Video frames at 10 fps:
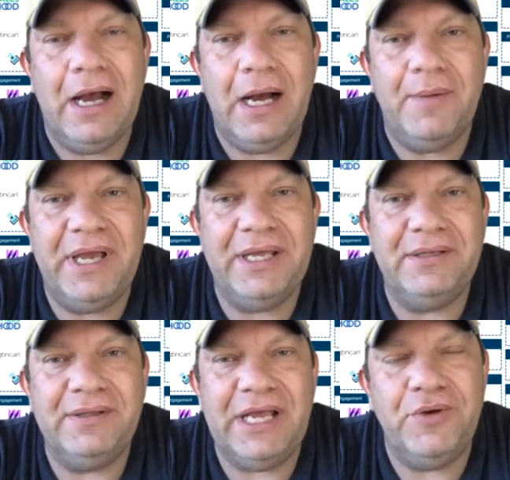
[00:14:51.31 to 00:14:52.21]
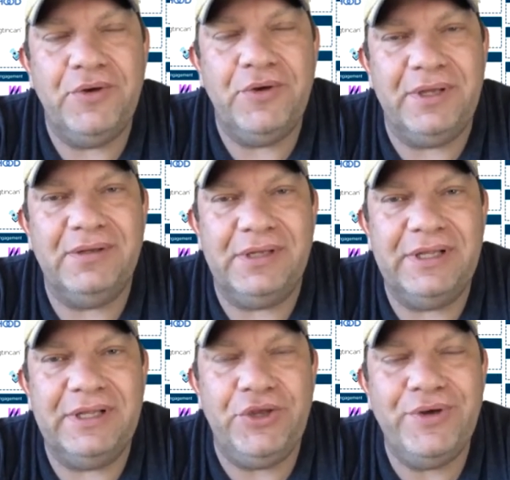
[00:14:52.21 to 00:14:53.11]
and that you
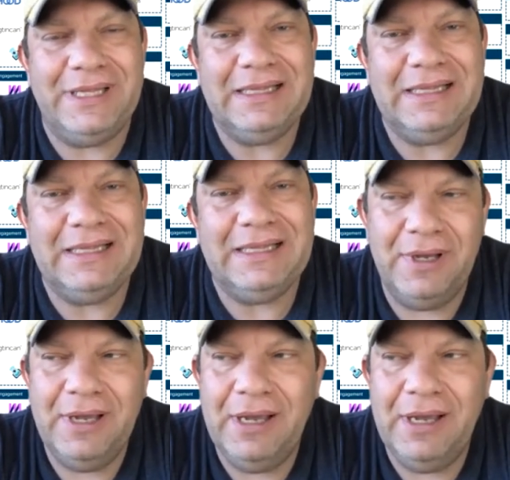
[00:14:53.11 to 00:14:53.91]
can lean on.